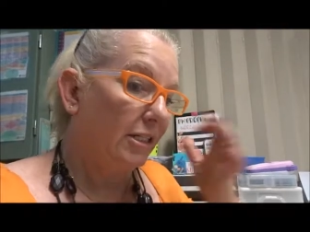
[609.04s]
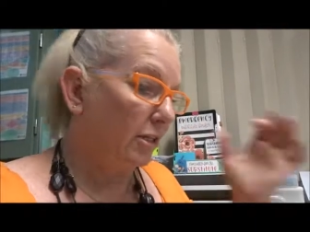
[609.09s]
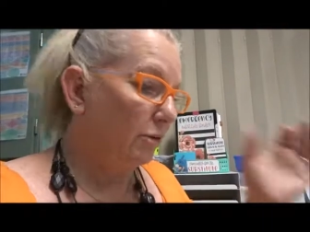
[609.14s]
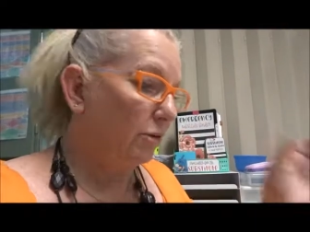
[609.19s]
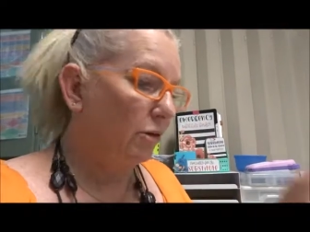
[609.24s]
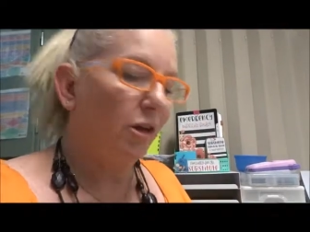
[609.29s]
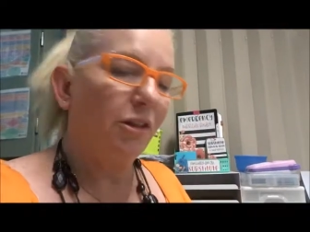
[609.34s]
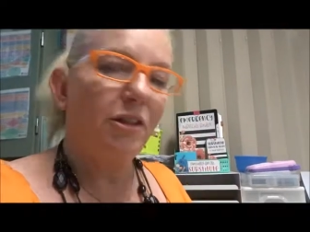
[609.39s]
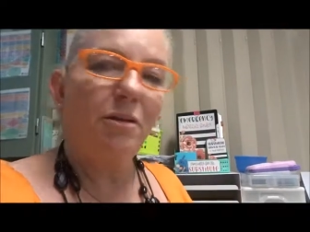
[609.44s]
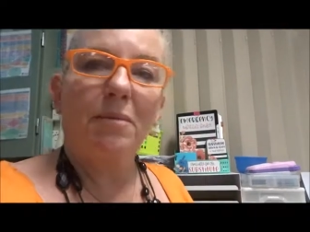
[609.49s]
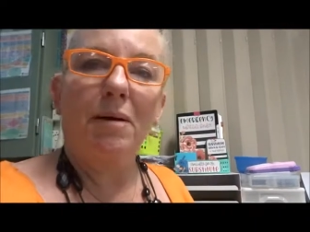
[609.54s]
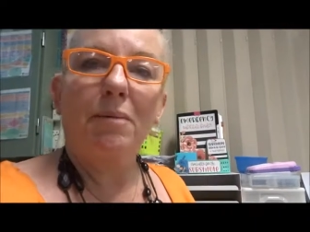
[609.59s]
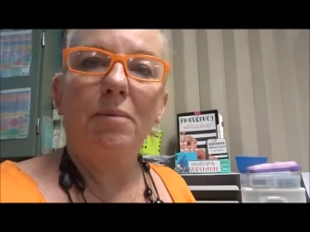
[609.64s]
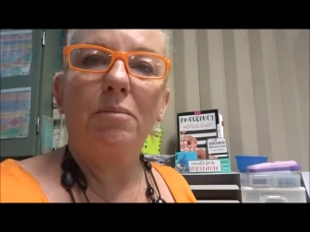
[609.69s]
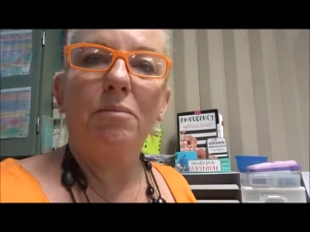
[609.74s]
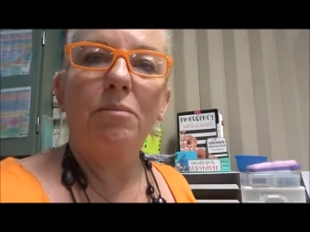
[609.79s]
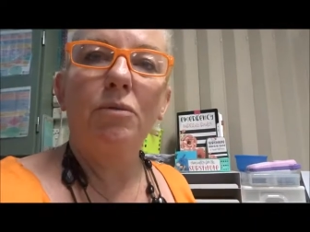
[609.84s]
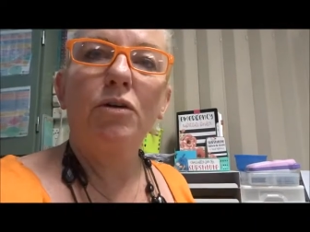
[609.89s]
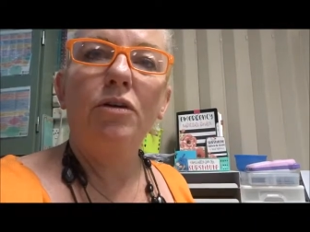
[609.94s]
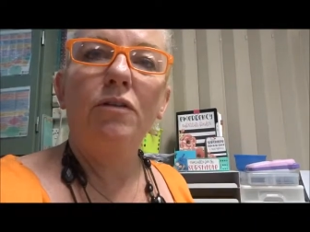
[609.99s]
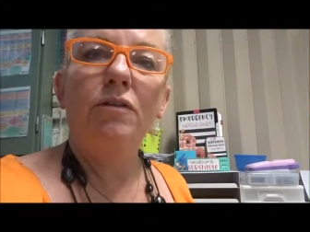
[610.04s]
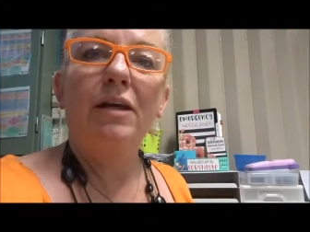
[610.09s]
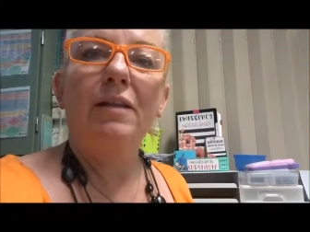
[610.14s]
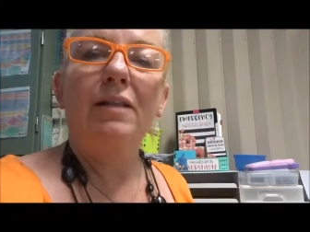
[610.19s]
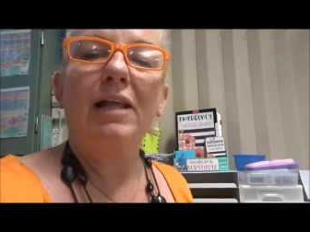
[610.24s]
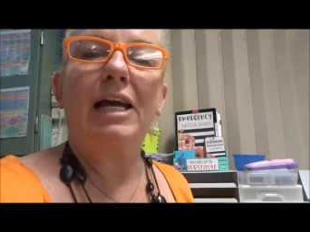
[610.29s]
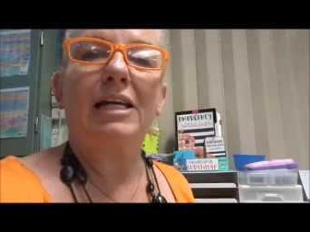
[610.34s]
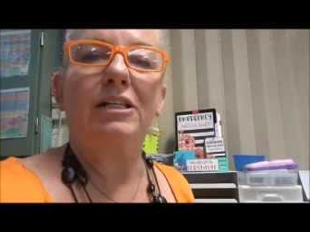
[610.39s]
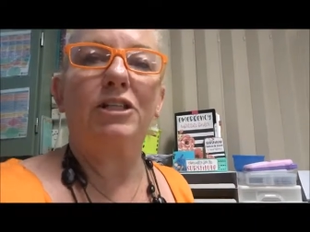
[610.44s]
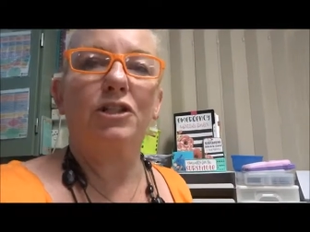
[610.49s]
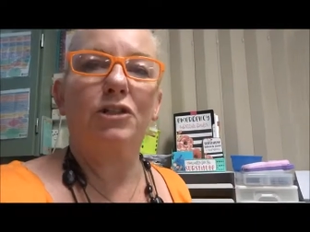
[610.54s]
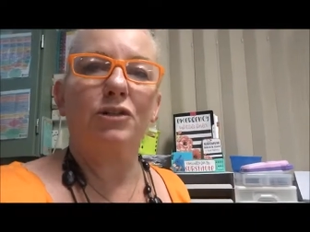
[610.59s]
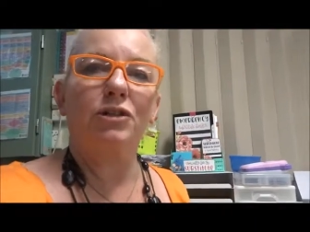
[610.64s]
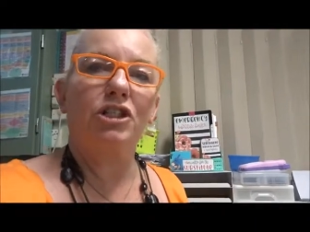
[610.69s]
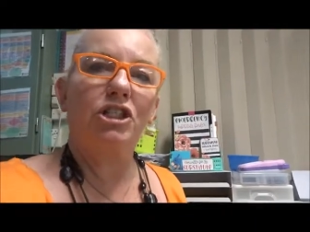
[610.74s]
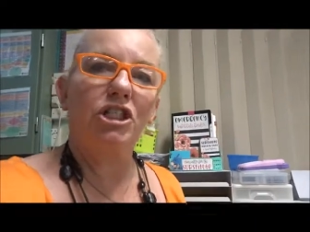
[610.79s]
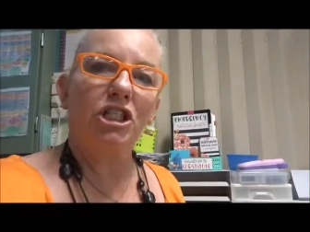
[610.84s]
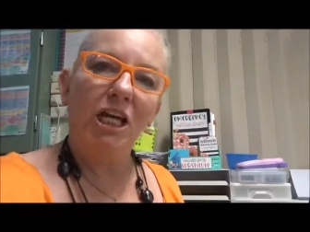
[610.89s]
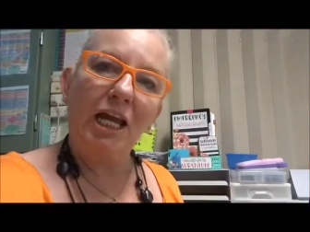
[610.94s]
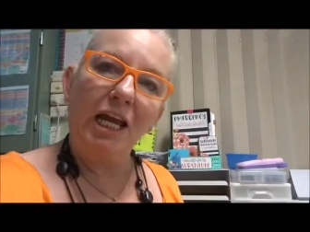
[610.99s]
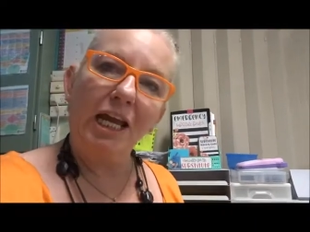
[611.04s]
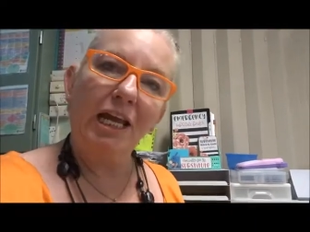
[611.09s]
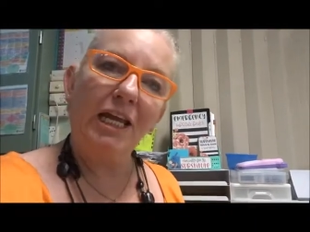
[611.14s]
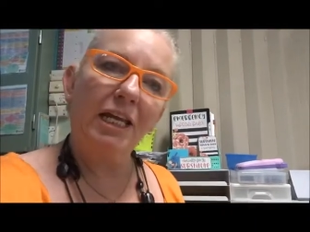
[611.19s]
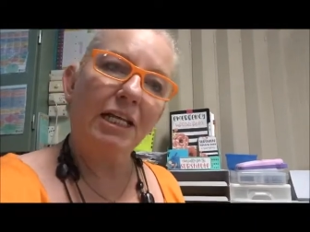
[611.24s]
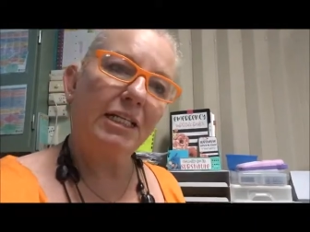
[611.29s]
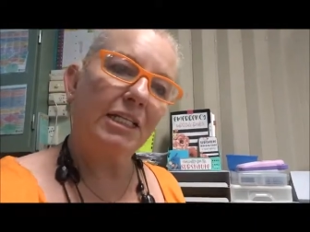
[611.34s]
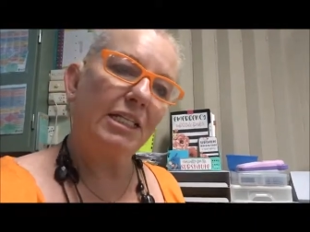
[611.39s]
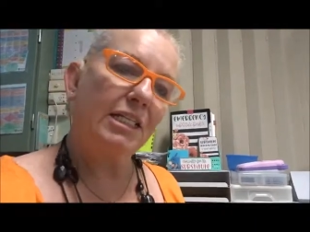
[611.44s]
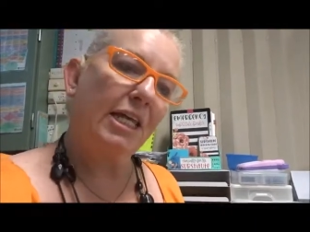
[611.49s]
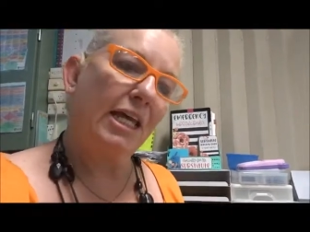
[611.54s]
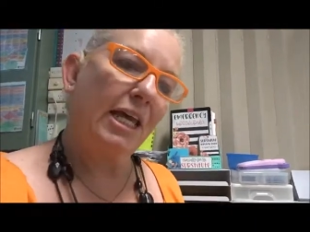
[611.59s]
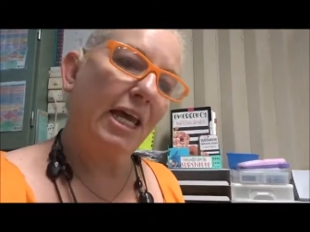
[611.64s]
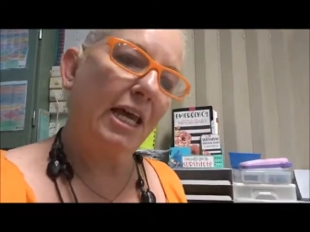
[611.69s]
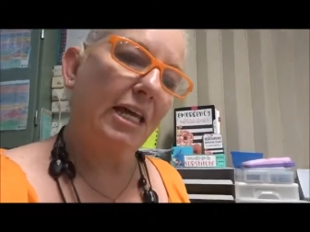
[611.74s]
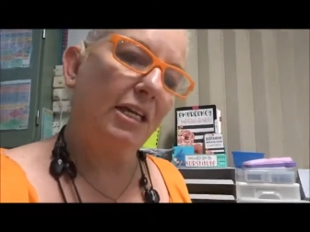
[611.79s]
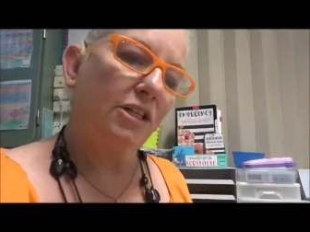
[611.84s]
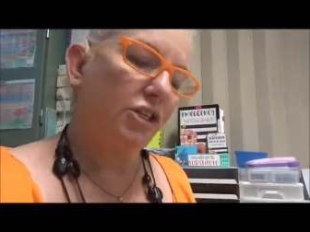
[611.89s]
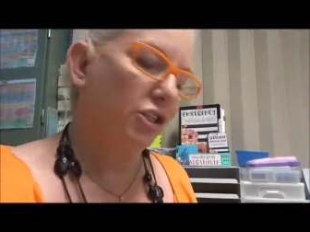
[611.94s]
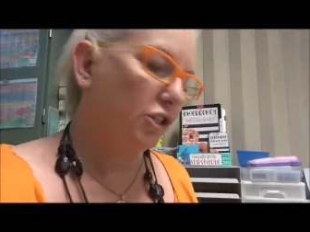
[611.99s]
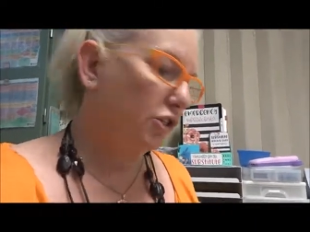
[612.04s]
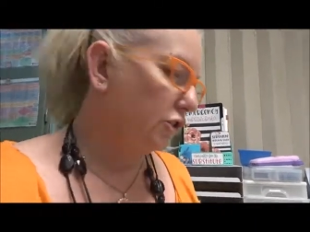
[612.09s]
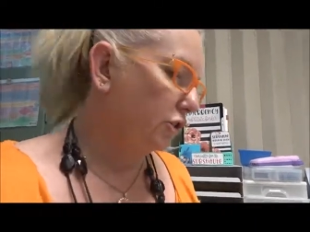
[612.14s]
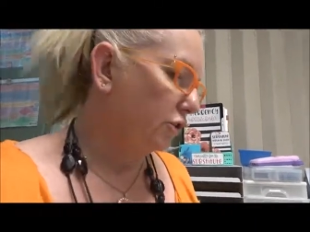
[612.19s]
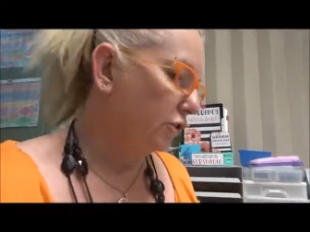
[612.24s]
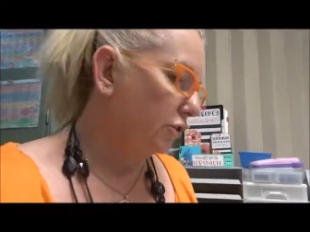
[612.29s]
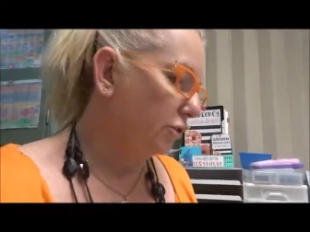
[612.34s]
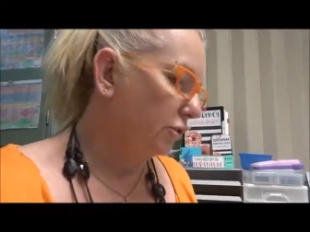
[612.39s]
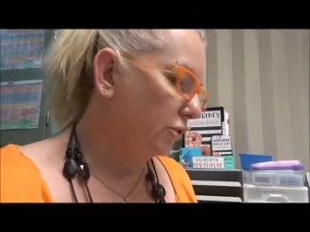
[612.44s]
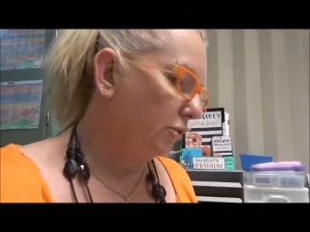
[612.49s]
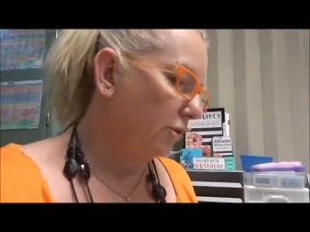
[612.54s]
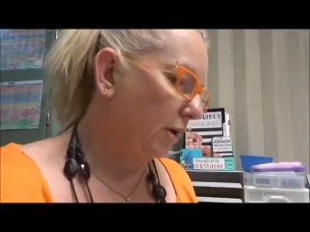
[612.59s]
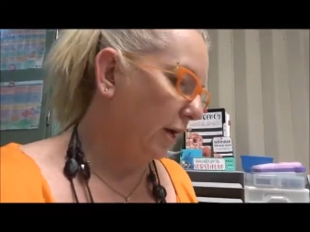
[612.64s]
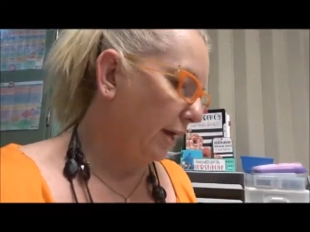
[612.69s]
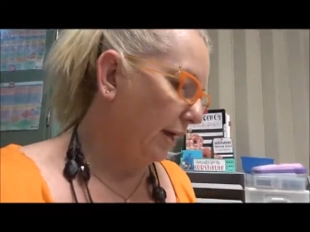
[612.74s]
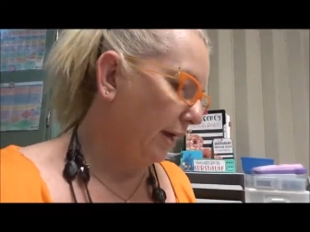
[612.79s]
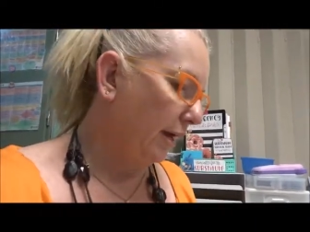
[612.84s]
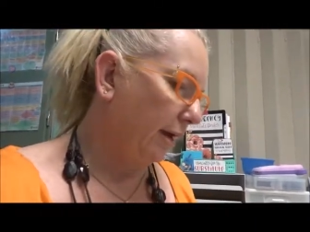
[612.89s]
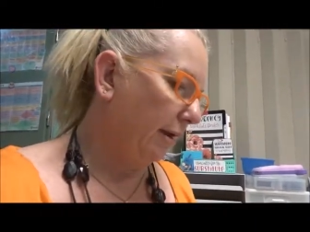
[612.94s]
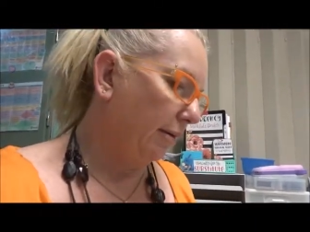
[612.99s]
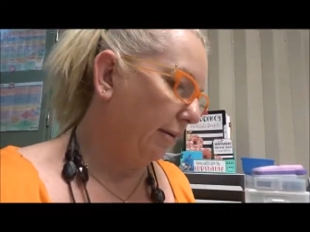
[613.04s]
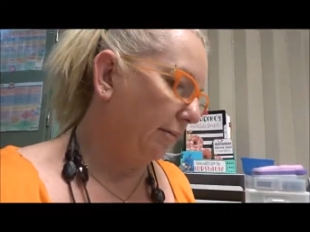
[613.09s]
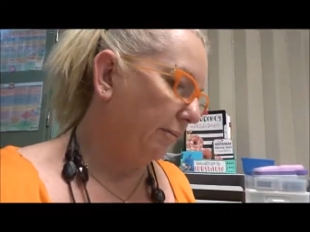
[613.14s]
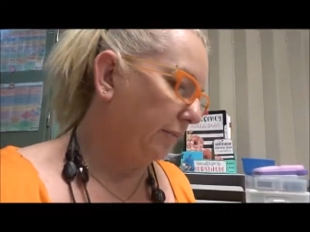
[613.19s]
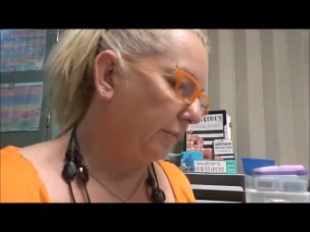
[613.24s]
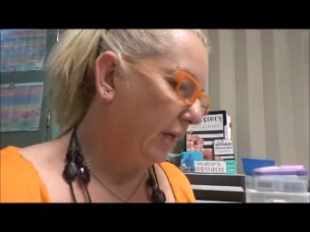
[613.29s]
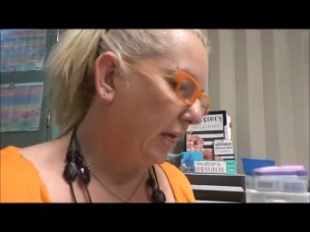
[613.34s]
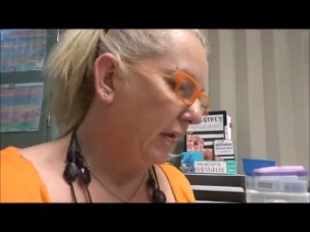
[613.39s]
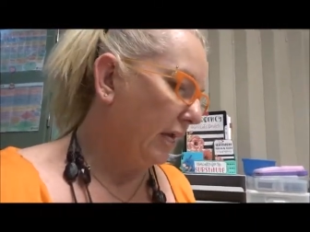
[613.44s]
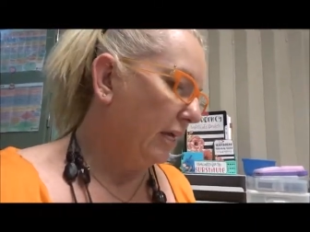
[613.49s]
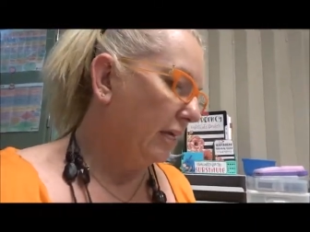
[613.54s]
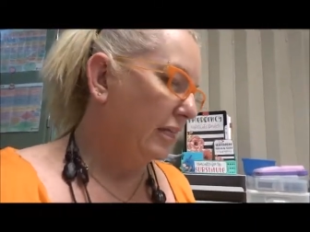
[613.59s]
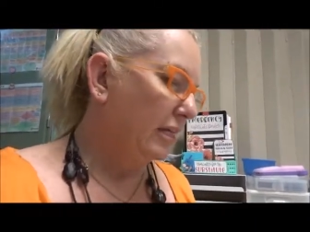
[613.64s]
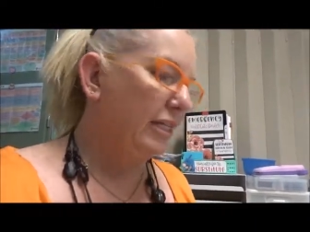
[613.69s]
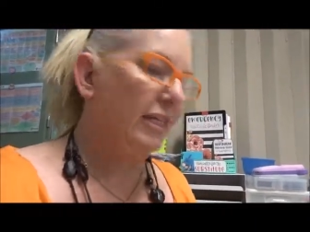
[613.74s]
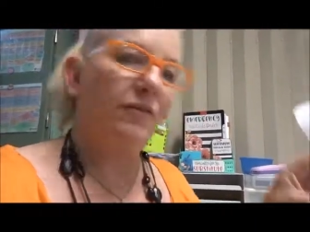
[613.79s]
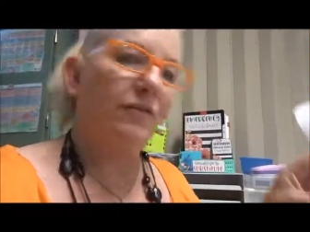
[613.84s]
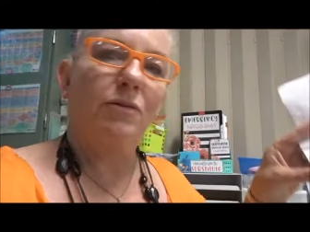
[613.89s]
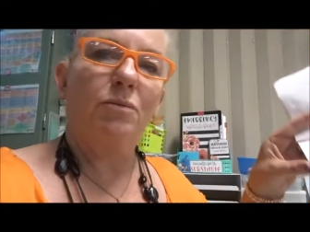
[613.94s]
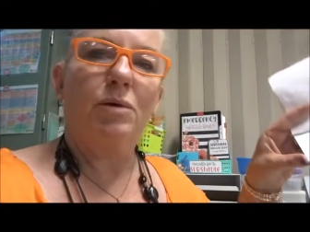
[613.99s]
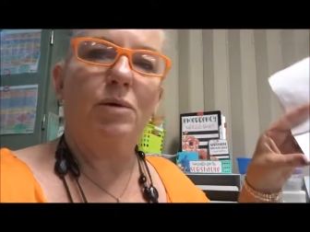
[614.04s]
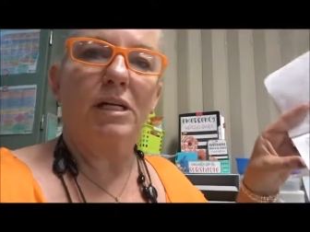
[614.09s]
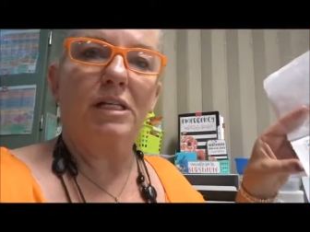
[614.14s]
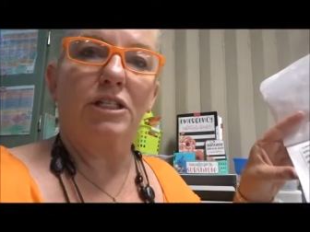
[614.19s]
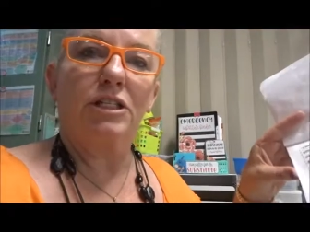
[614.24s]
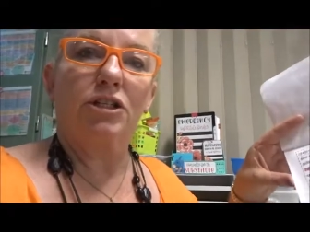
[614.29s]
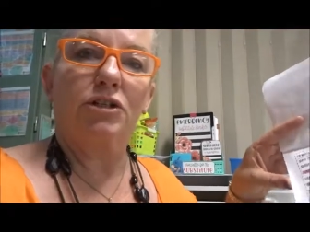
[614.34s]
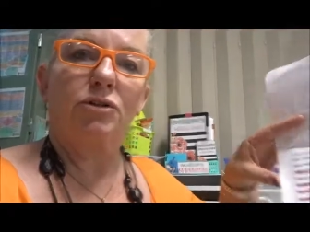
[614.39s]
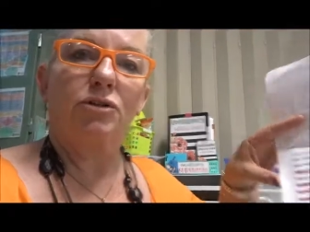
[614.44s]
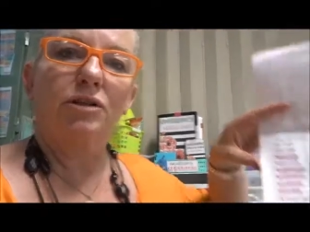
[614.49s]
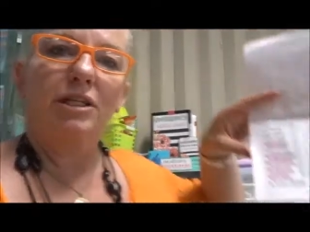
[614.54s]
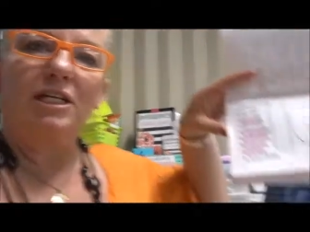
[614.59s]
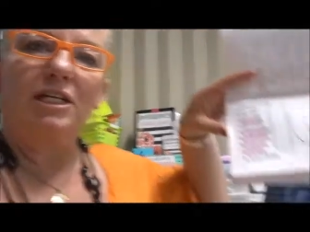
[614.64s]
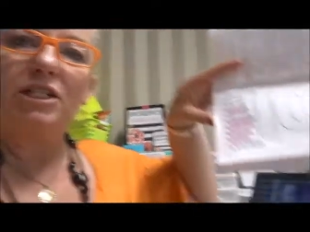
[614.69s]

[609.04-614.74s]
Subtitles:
So it got them up and moving. They had to do chants. They had to do different ways to do their